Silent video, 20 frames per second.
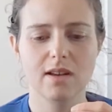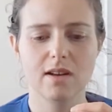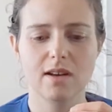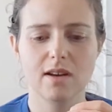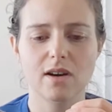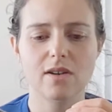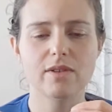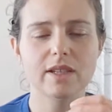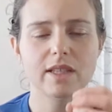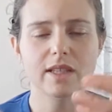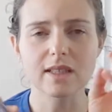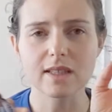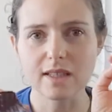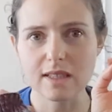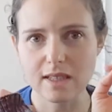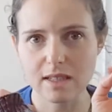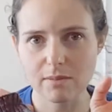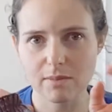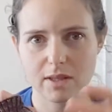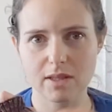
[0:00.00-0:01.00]
are already a
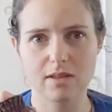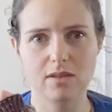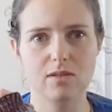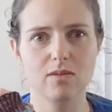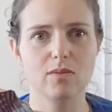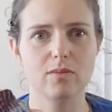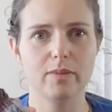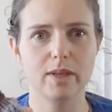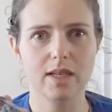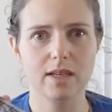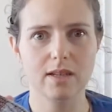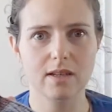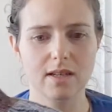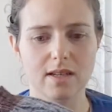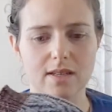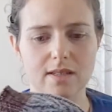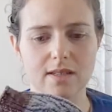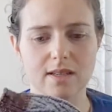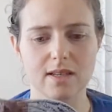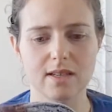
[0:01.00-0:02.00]
little bit too big
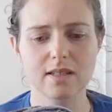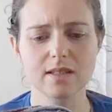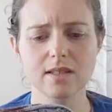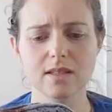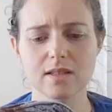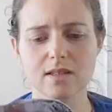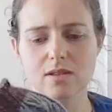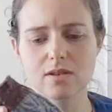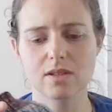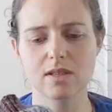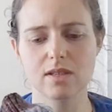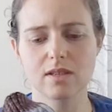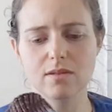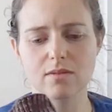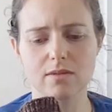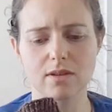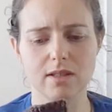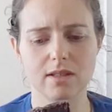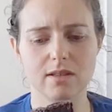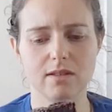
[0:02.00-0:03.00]
as is, so I didn't
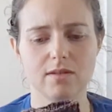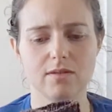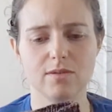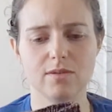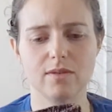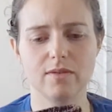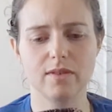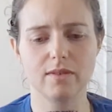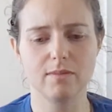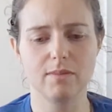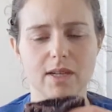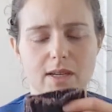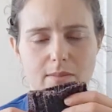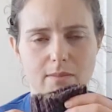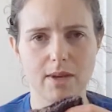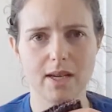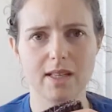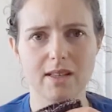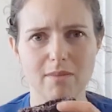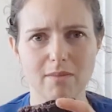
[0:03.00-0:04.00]
want to even
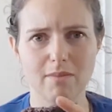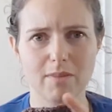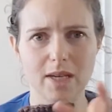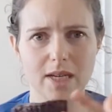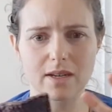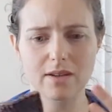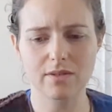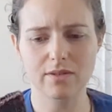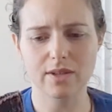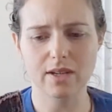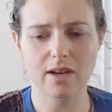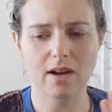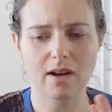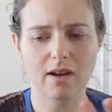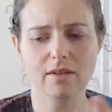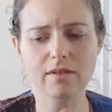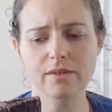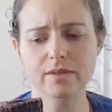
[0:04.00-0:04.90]
make them bigger on the calf.